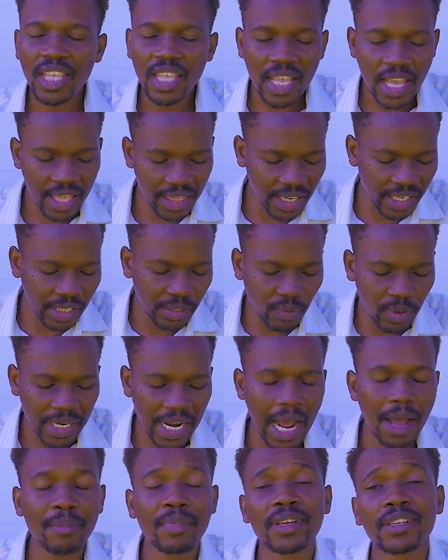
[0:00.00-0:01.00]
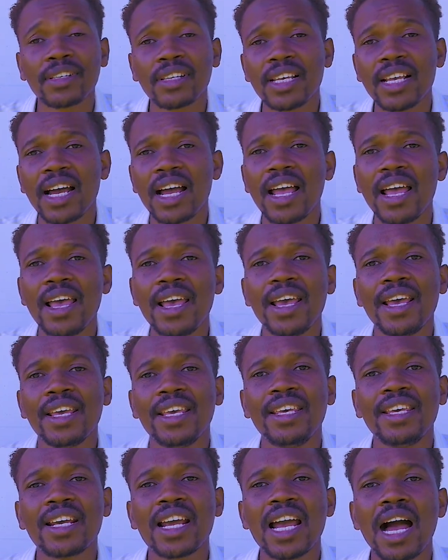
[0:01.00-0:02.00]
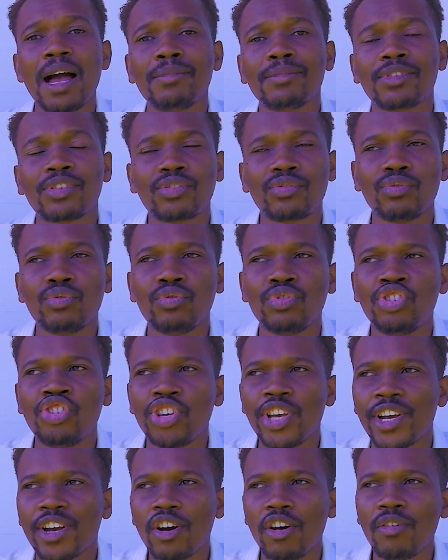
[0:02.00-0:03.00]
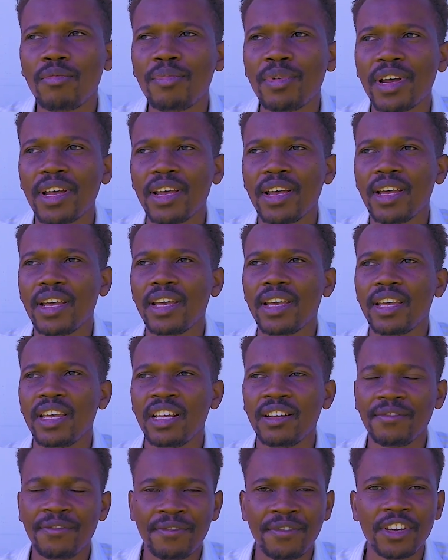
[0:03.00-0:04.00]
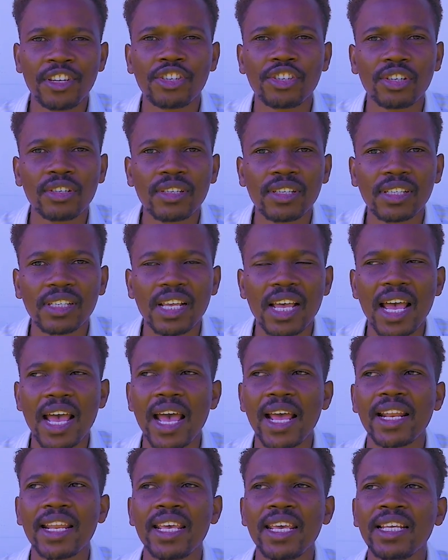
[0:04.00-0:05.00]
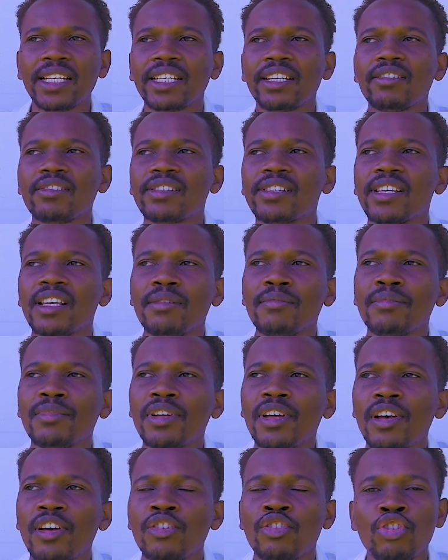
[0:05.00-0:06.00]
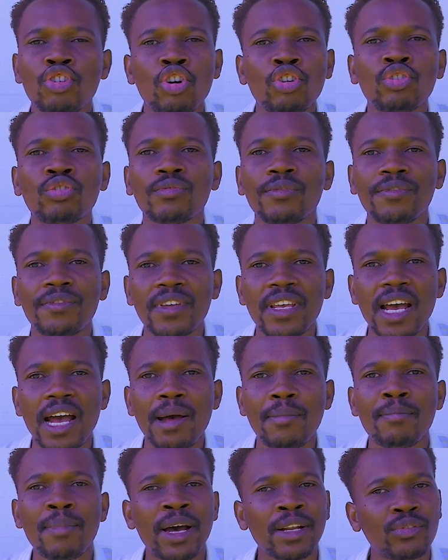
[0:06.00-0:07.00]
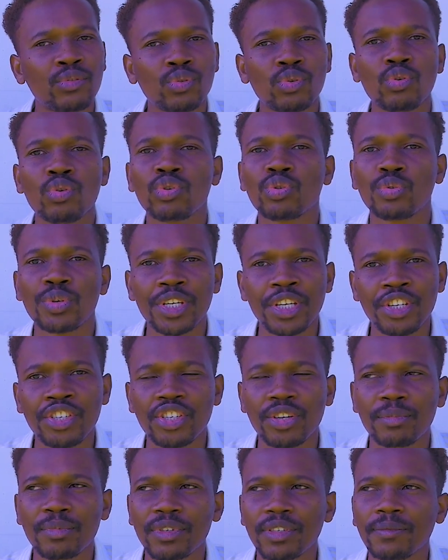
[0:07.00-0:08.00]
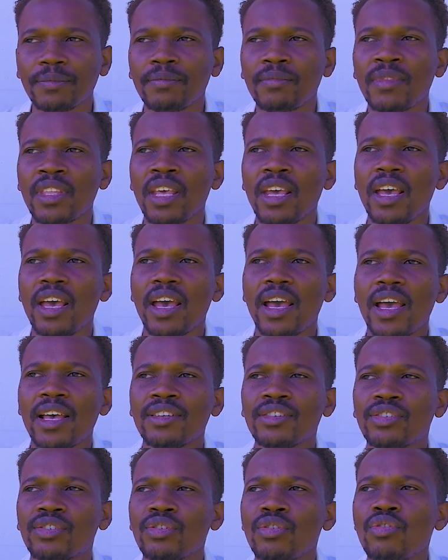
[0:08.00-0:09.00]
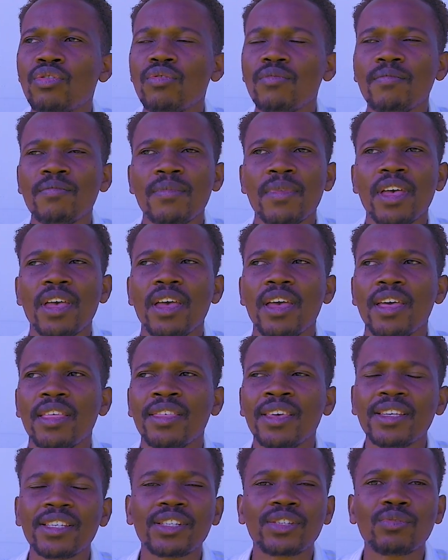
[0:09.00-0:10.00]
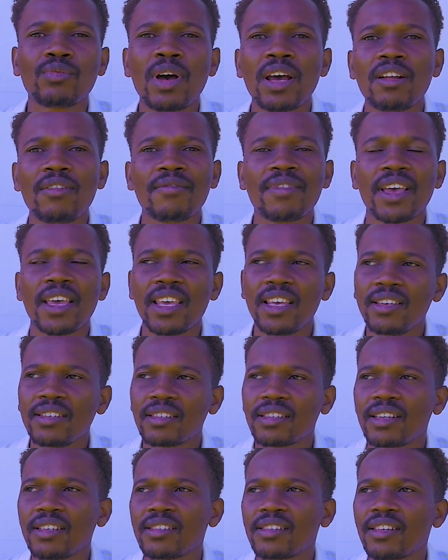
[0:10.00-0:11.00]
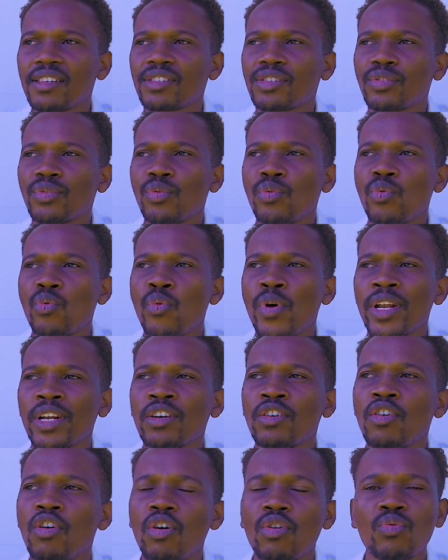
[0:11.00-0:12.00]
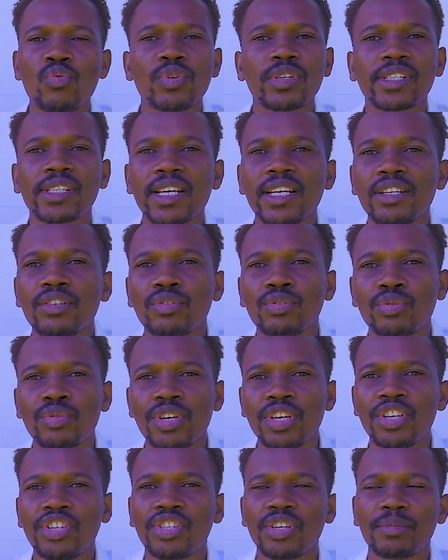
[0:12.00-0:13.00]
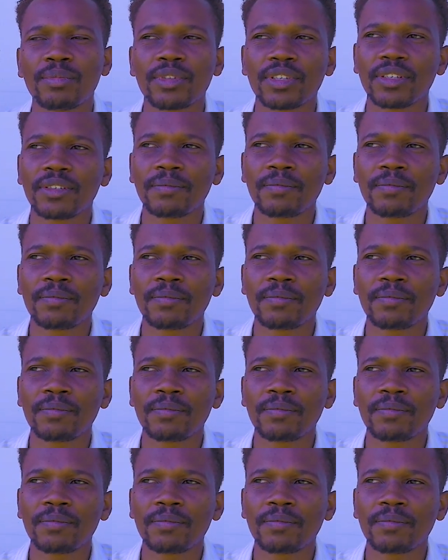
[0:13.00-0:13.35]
And this is what happens here. He comes to Jacob in visions, and he tells him not to fear but to go to Egypt. And so this is one of the instances when God will send you to Egypt,